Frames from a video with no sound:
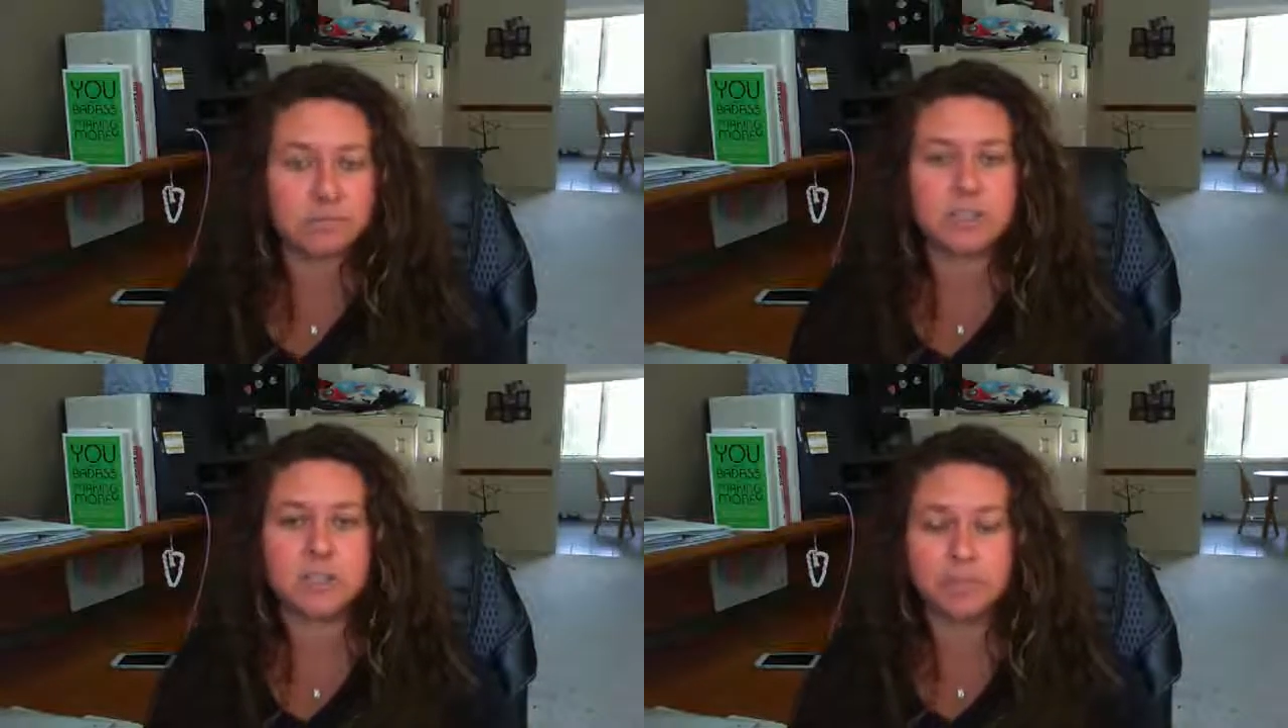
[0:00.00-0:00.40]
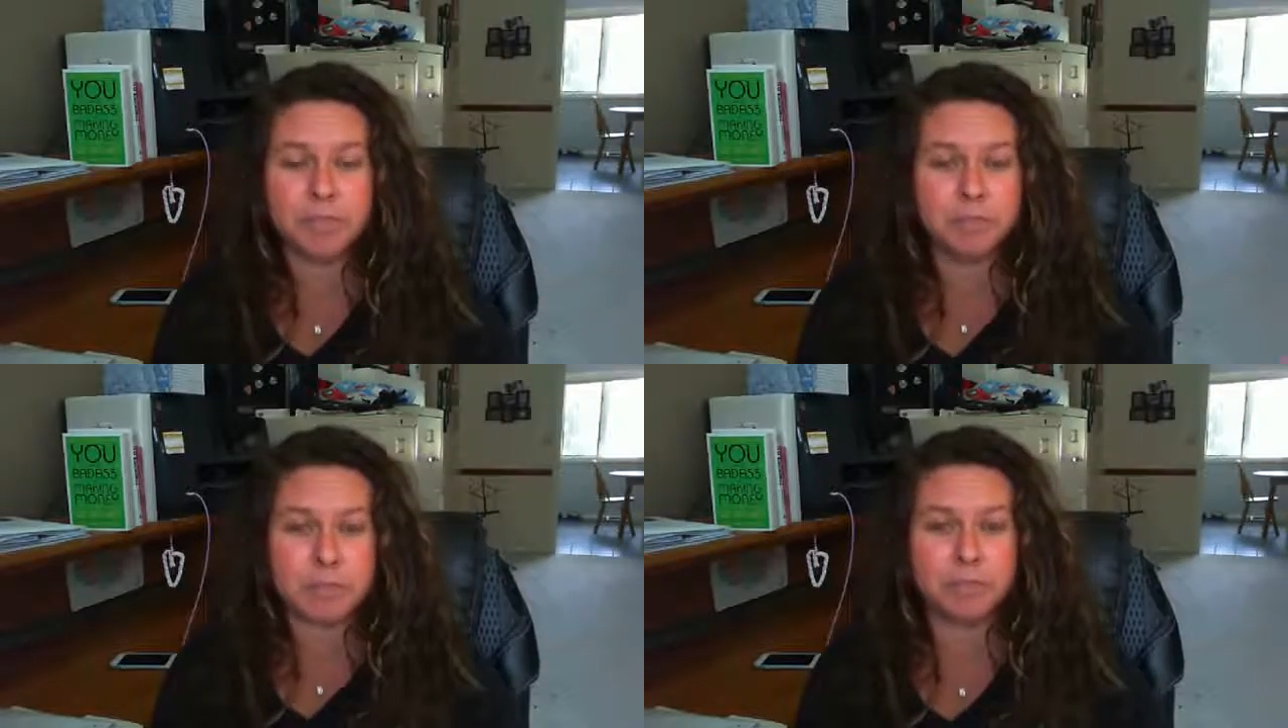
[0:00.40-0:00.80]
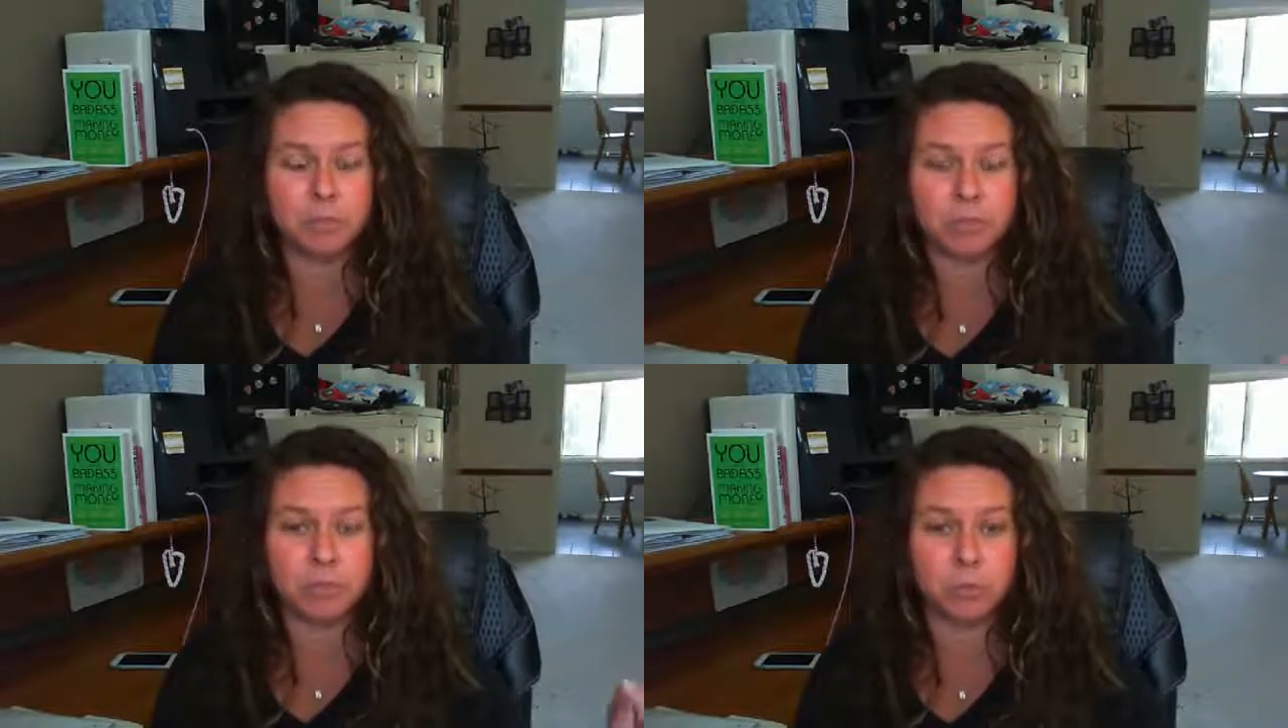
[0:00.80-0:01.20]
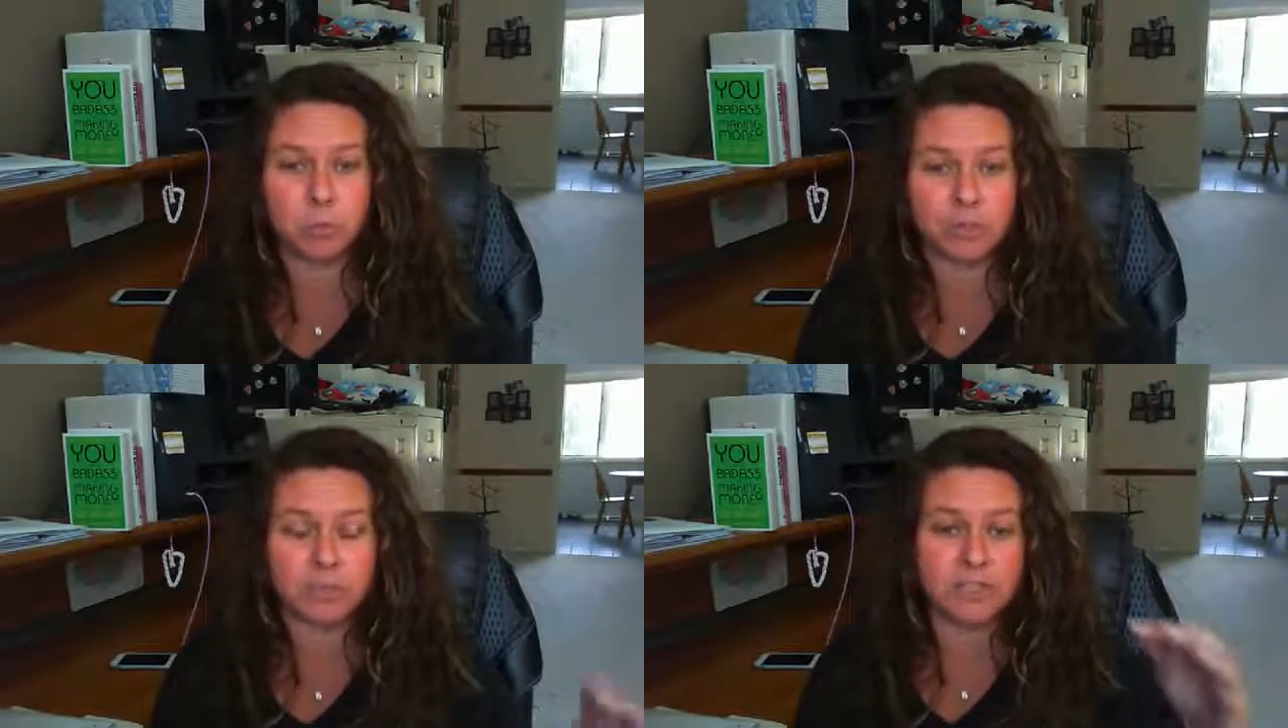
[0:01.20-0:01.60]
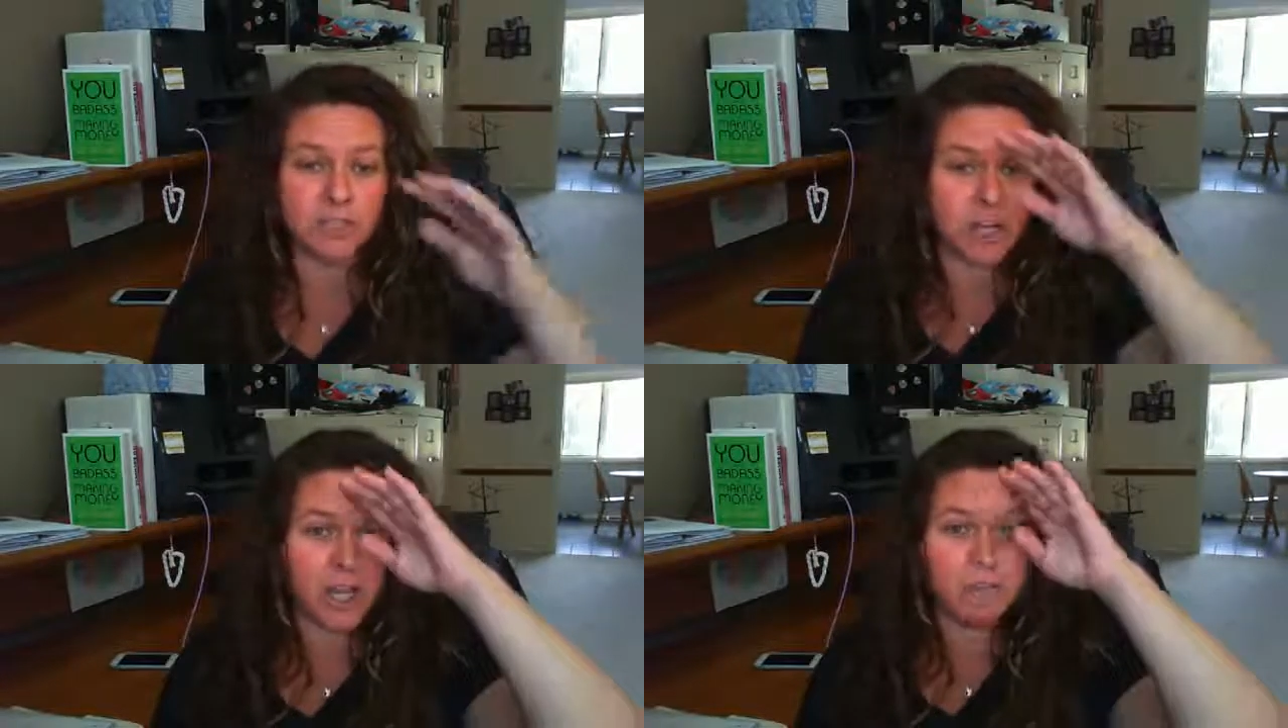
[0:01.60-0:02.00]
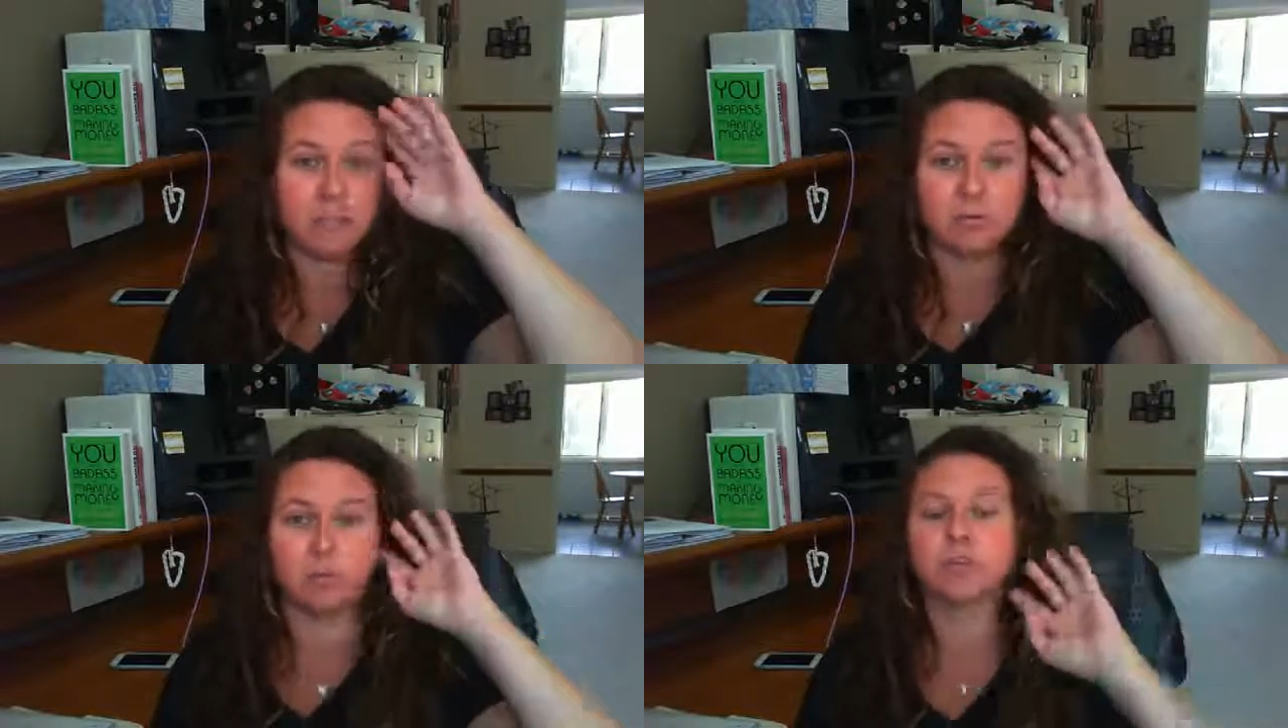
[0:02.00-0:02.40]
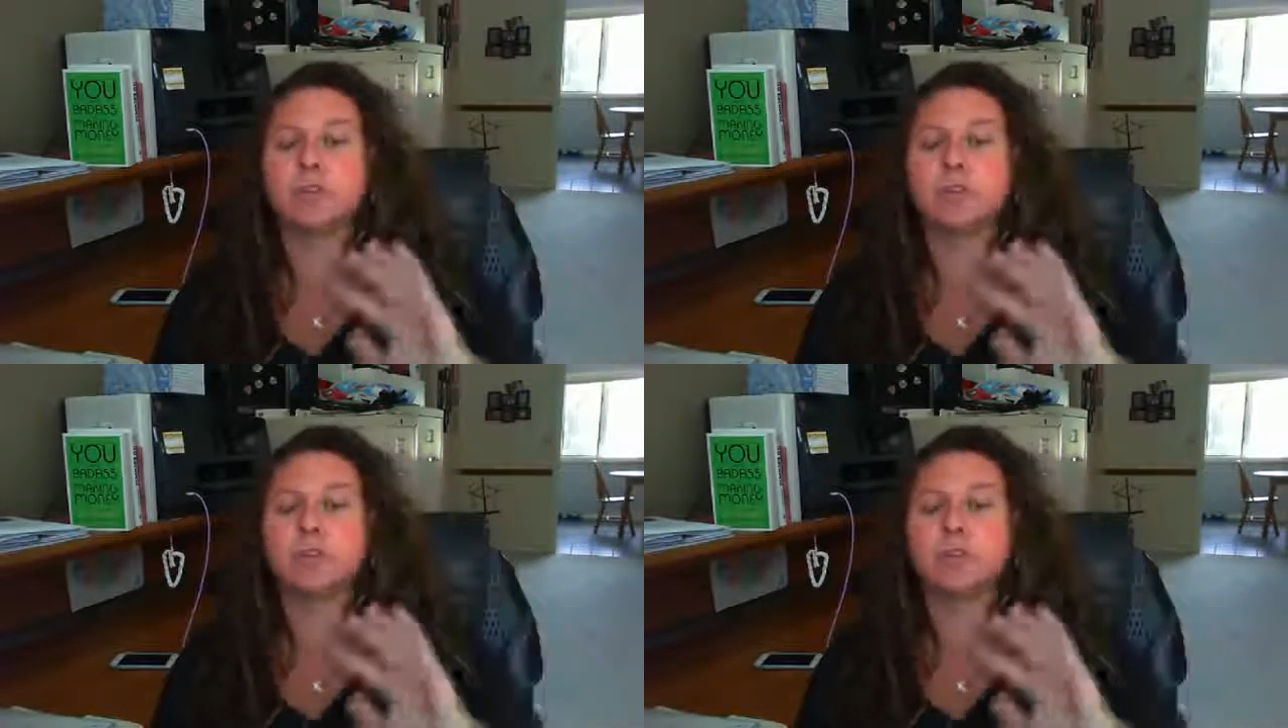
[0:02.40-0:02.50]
the people to work these jobs anymore.